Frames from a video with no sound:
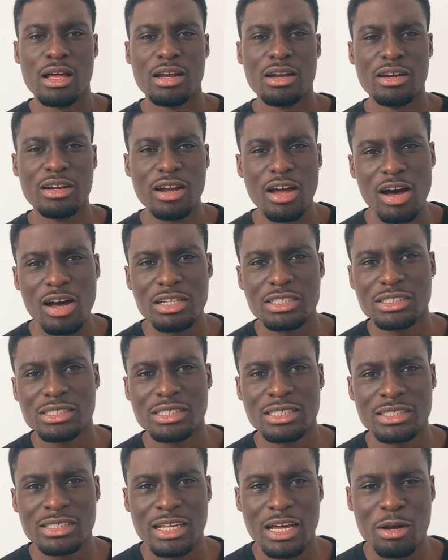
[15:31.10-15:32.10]
Last
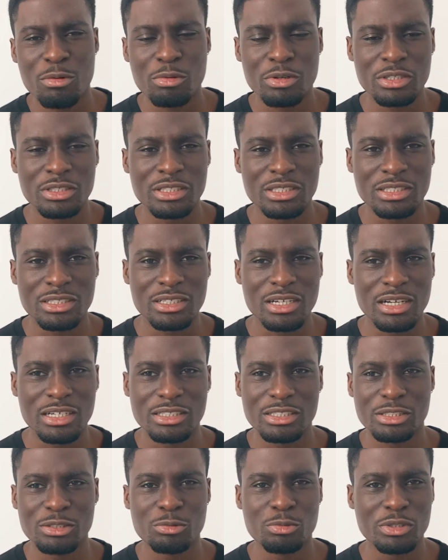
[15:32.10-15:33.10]
thing that I want to
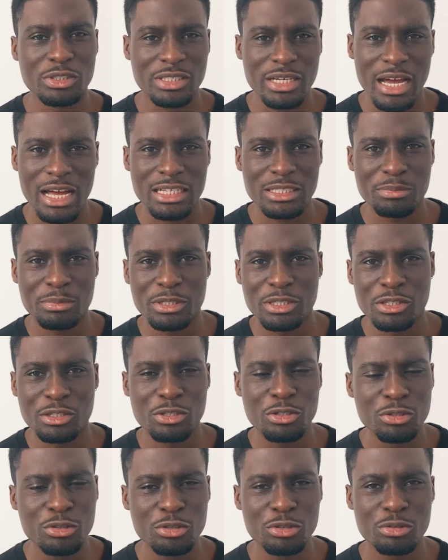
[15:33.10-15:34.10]
discuss, which has been a
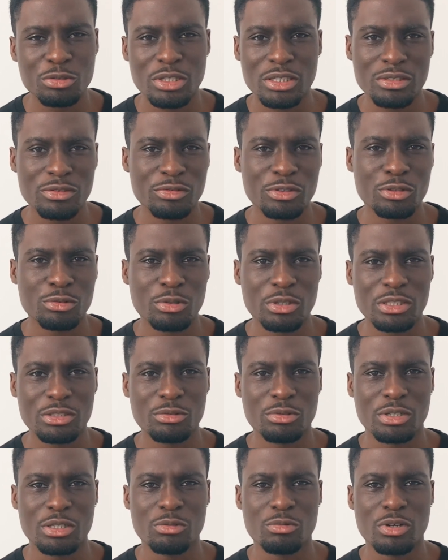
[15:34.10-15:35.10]
huge trend for
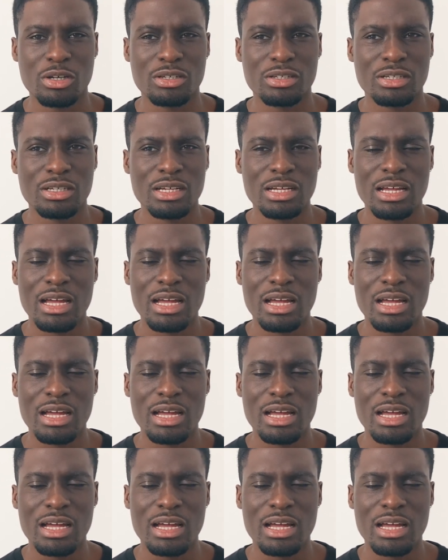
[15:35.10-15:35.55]
2021